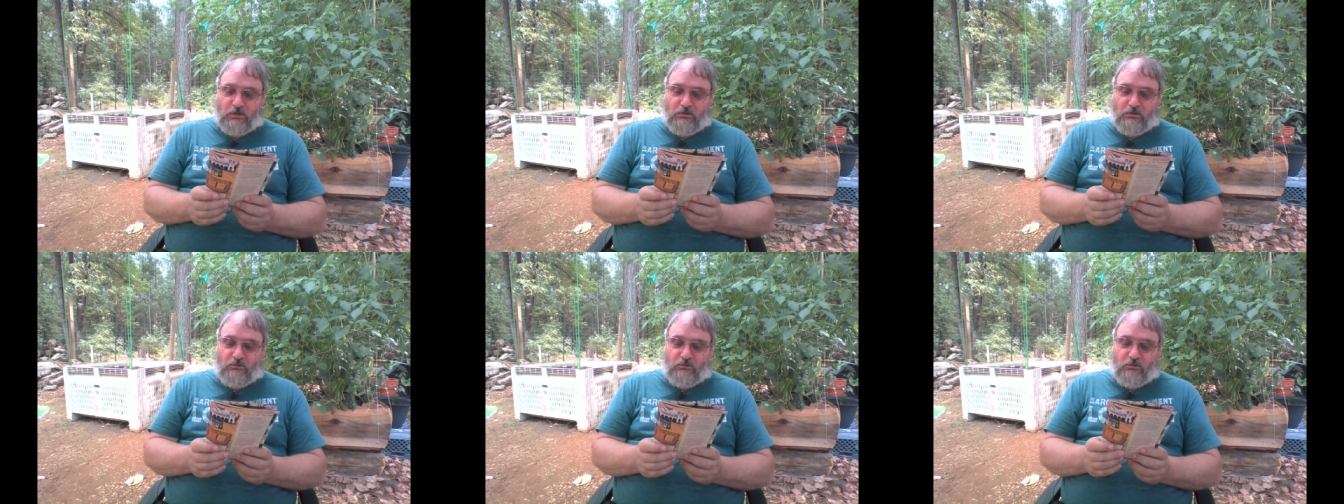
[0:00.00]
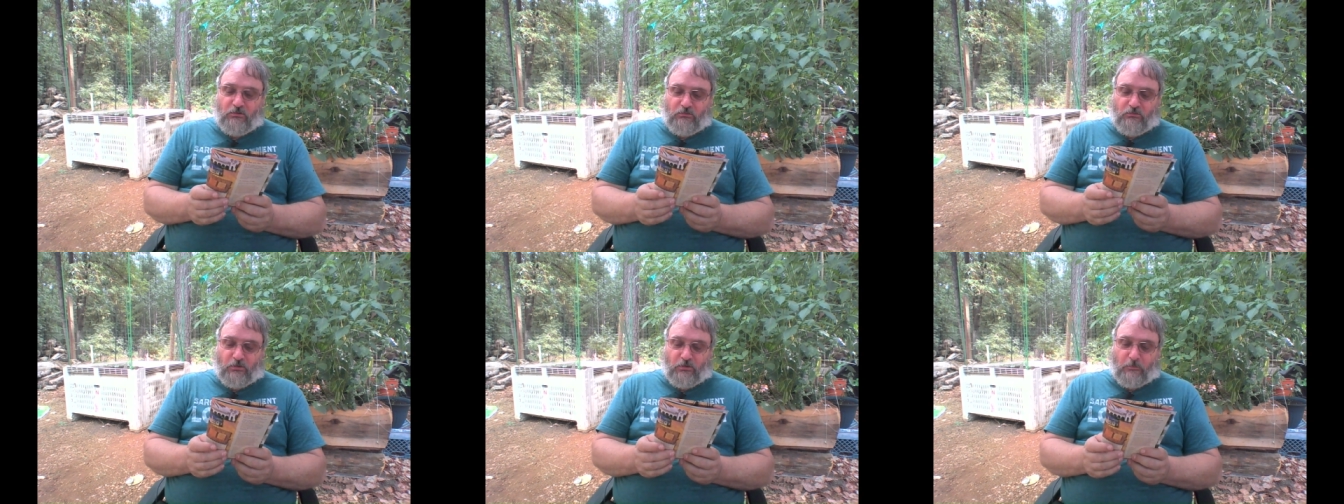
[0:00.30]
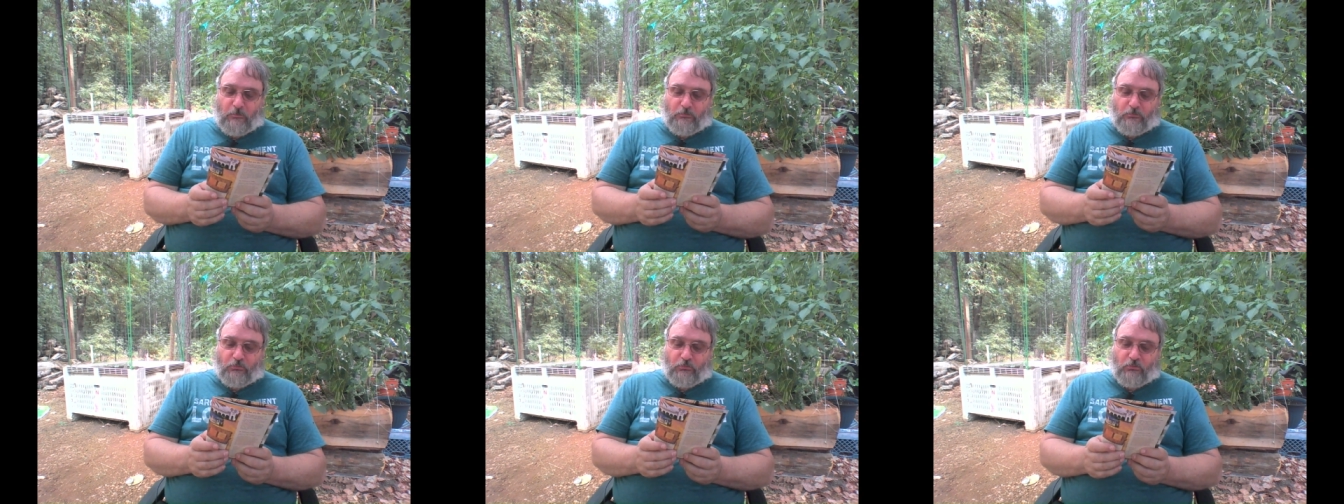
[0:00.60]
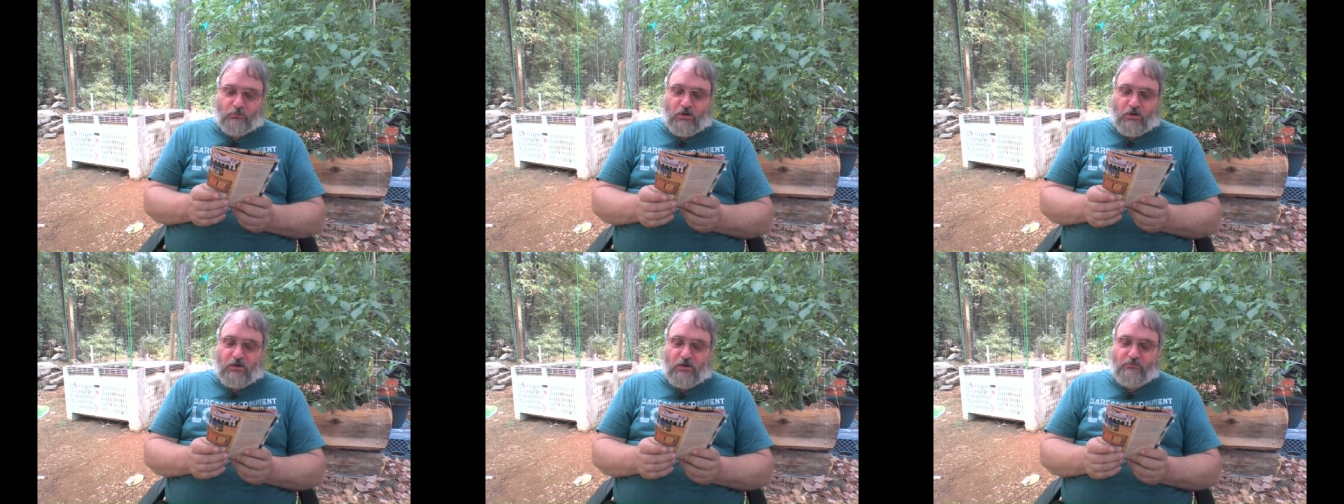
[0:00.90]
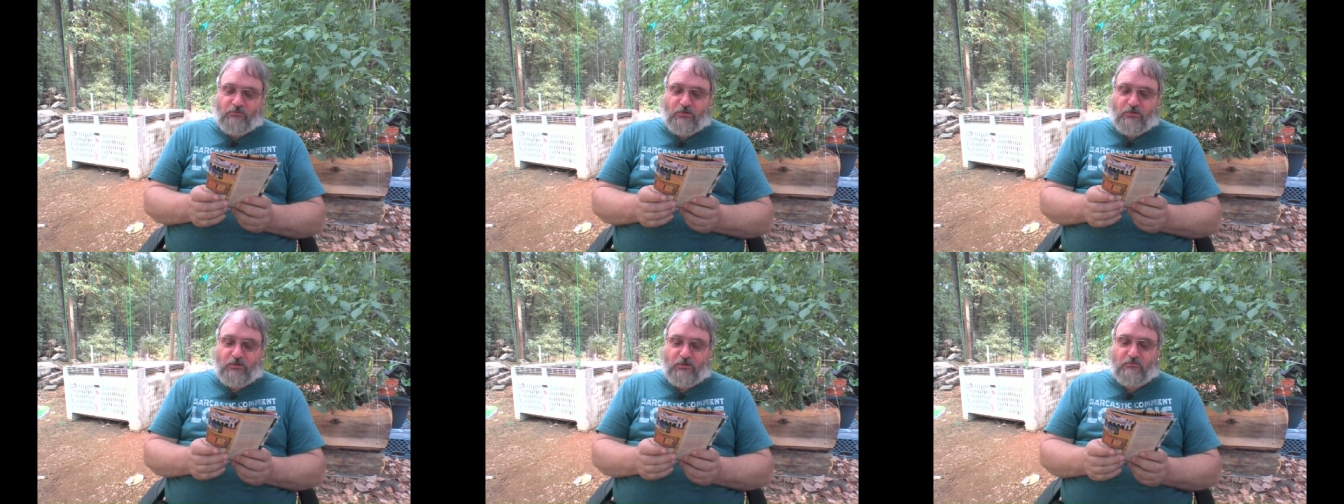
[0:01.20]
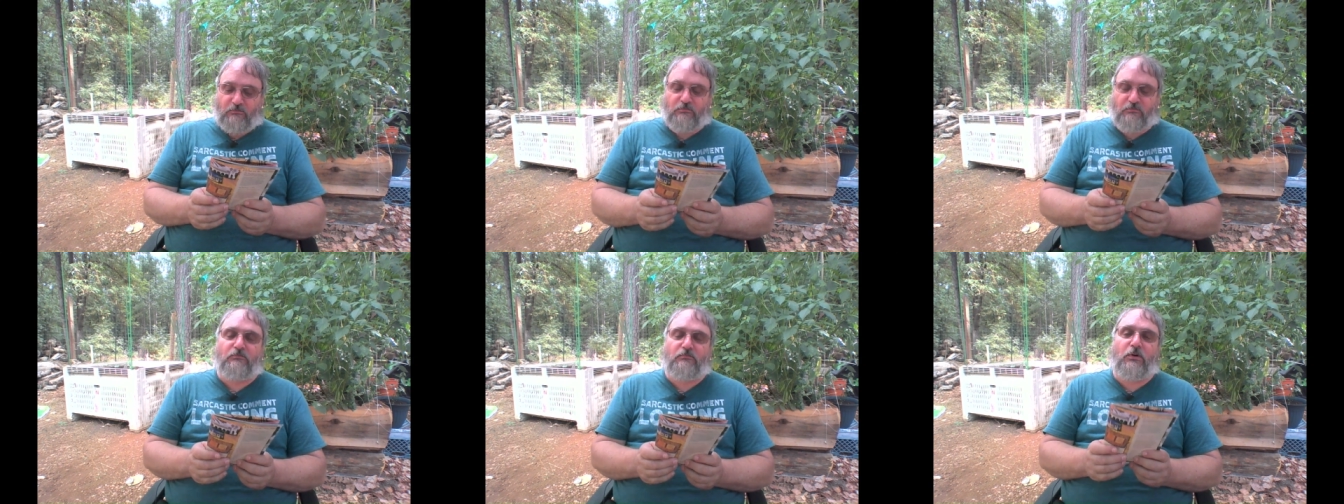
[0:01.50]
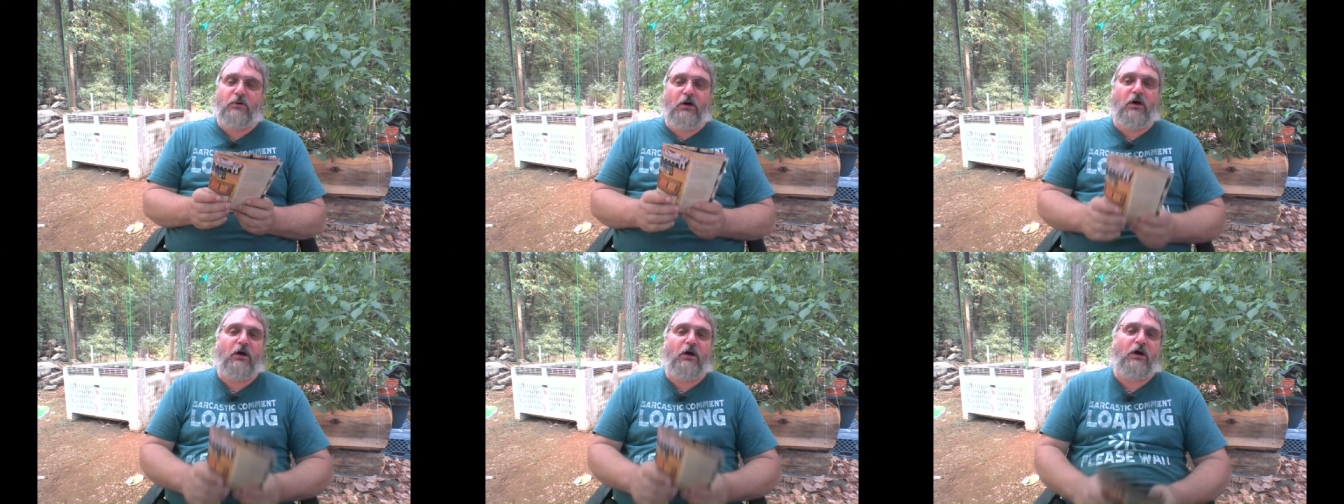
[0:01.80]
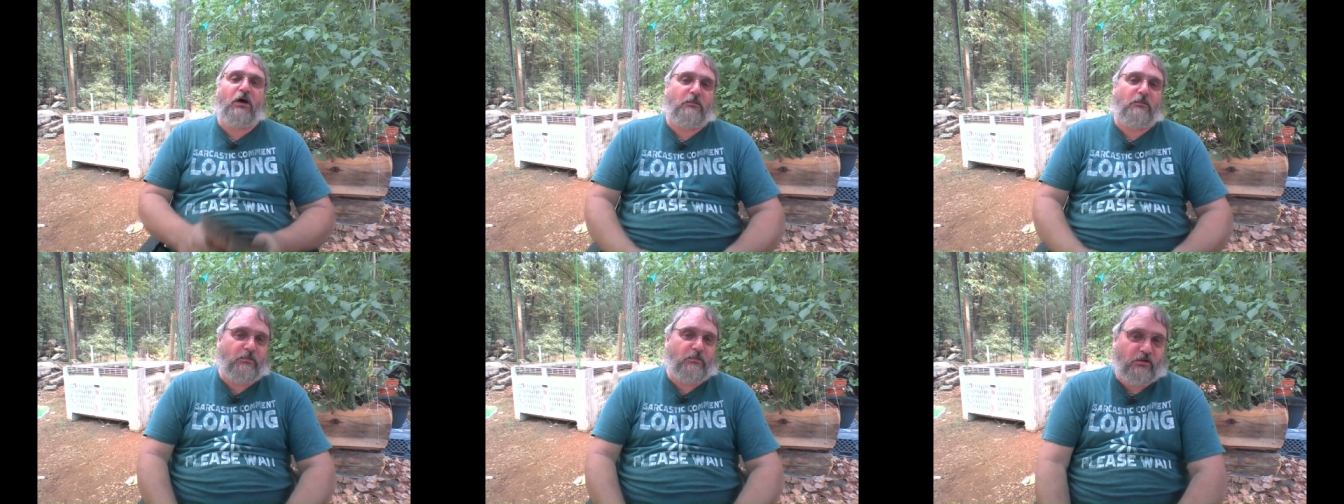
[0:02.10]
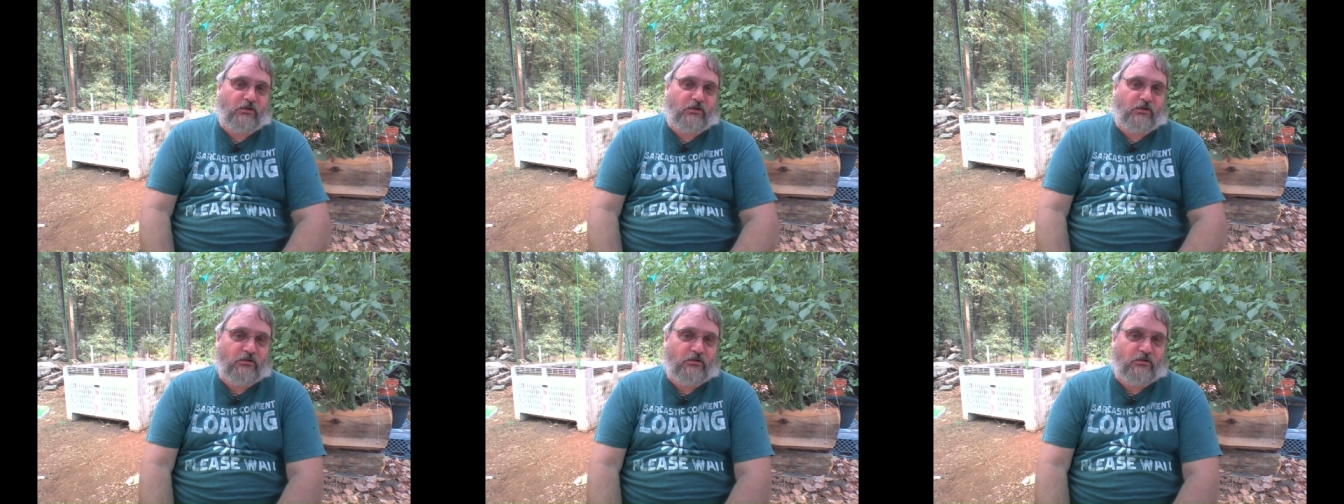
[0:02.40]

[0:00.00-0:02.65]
to the prophet Muhammad.